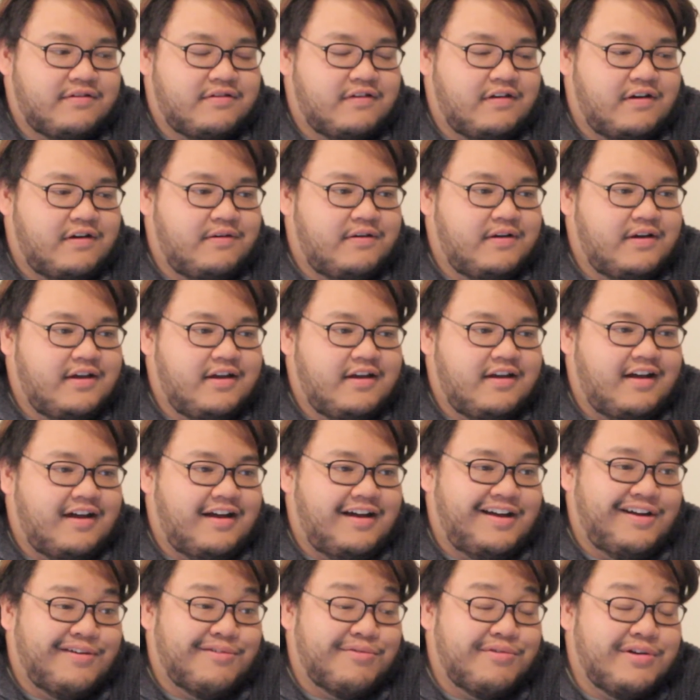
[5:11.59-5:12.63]
So
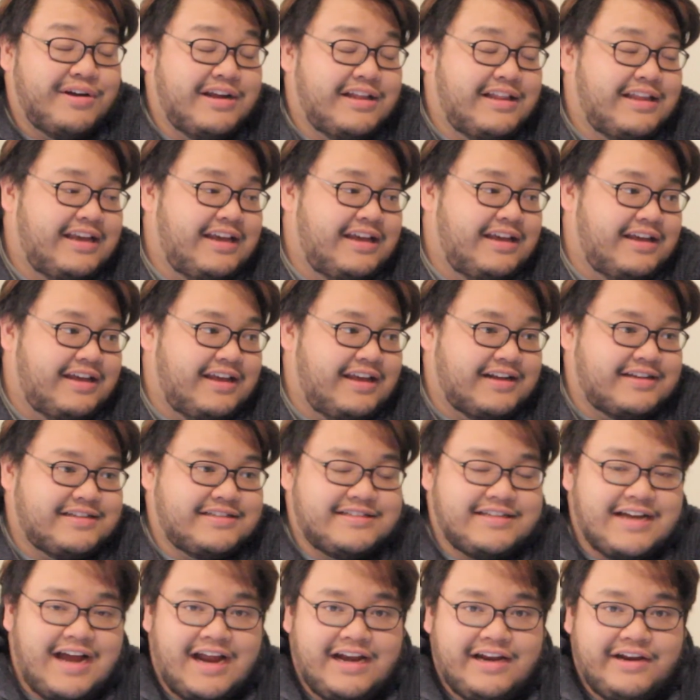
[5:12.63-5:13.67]
really
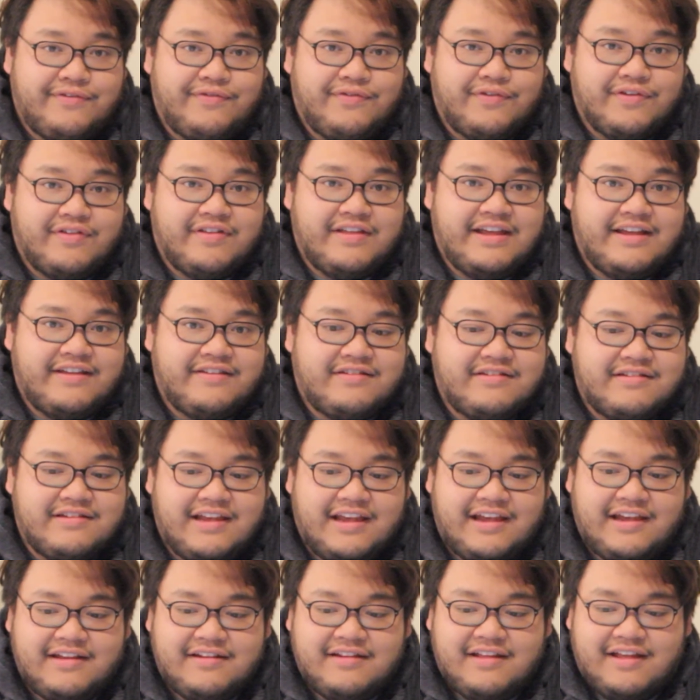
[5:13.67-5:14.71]
excited for this
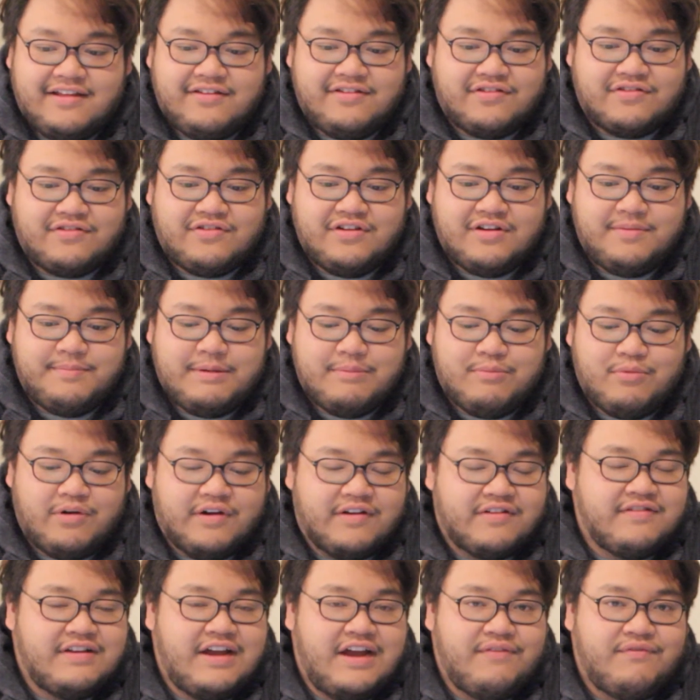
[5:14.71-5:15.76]
and just couldn't be more
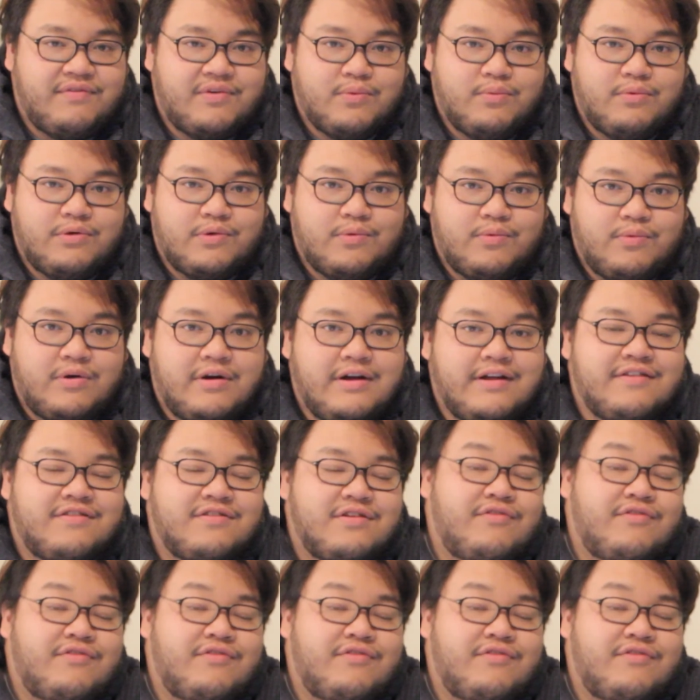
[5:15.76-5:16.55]
excited for 101.